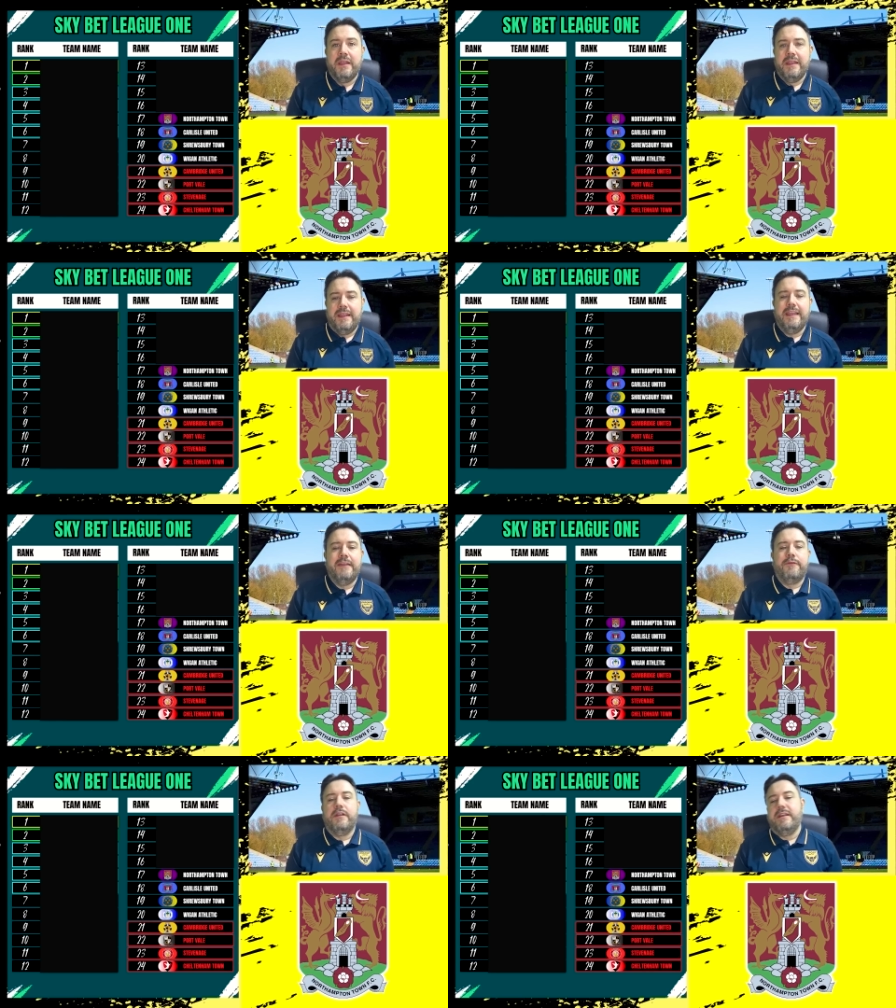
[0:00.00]

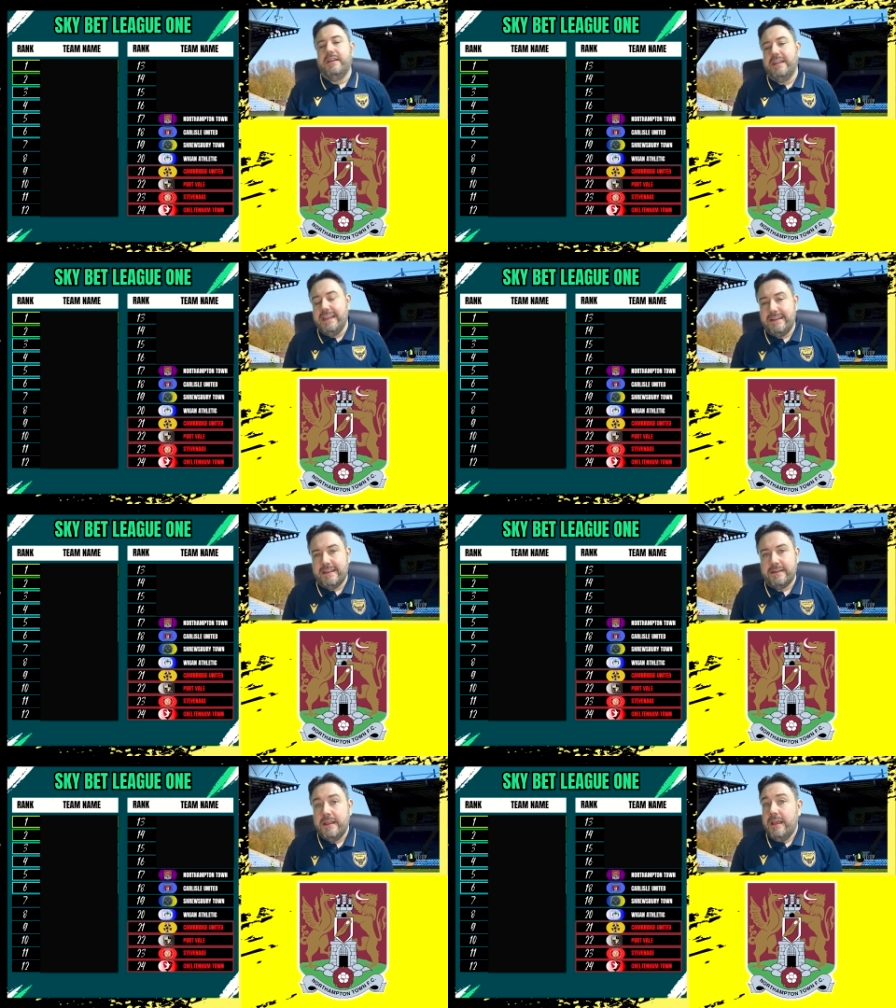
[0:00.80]
if
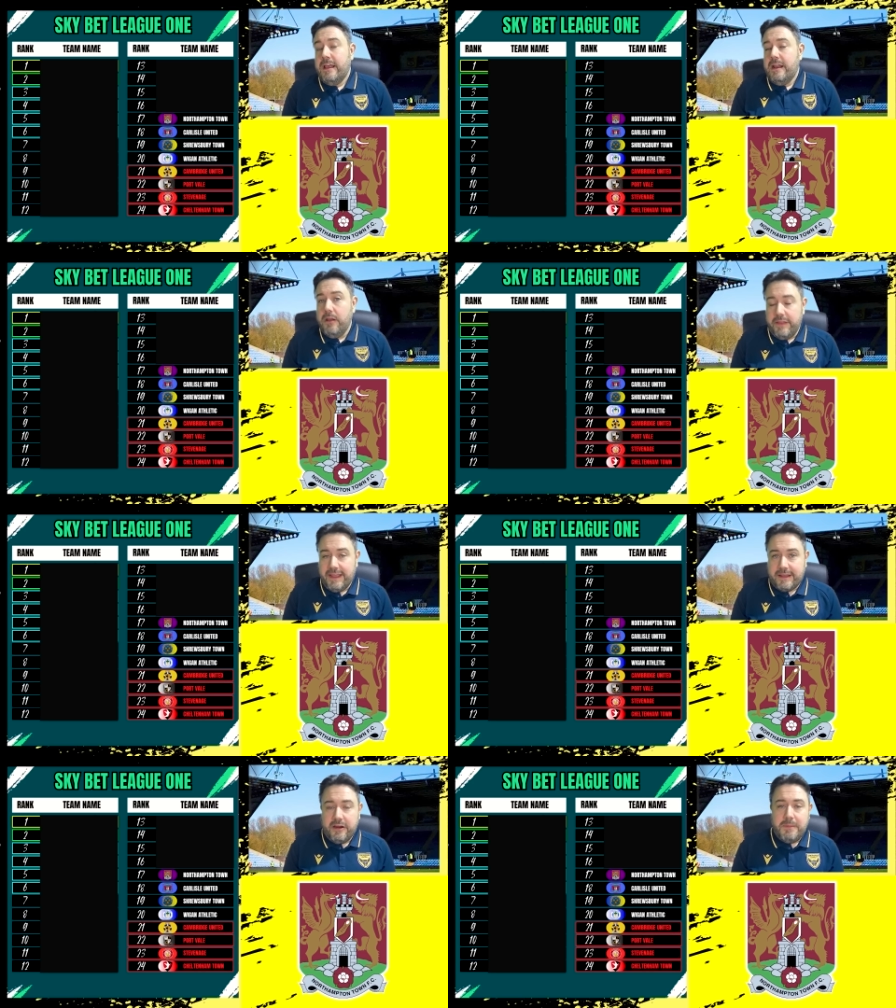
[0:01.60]
needed. Look, they're
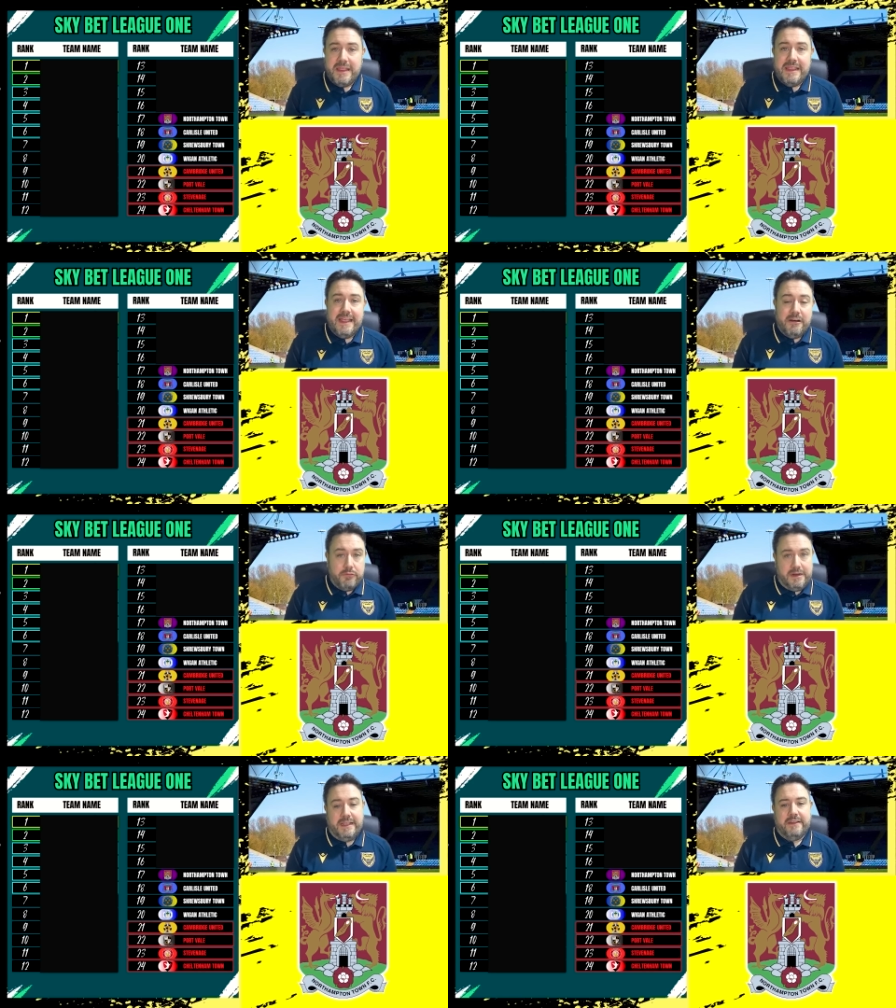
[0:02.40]
going to be in a
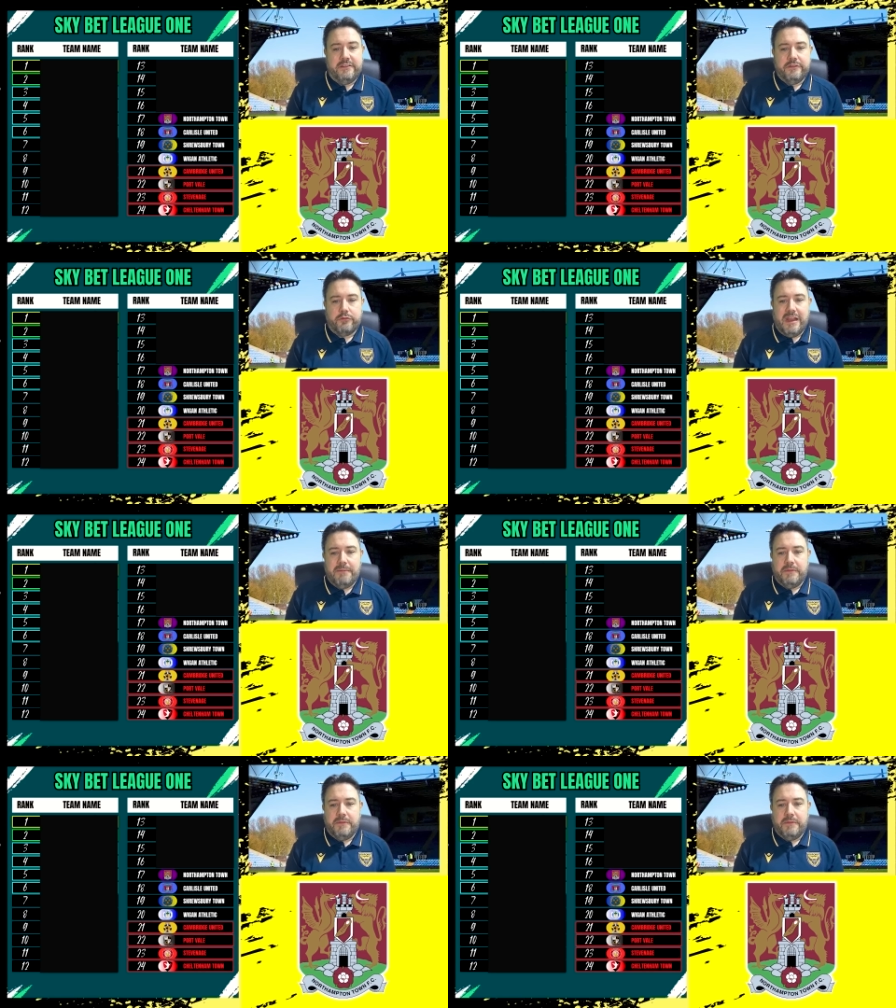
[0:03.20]
relegation scrap.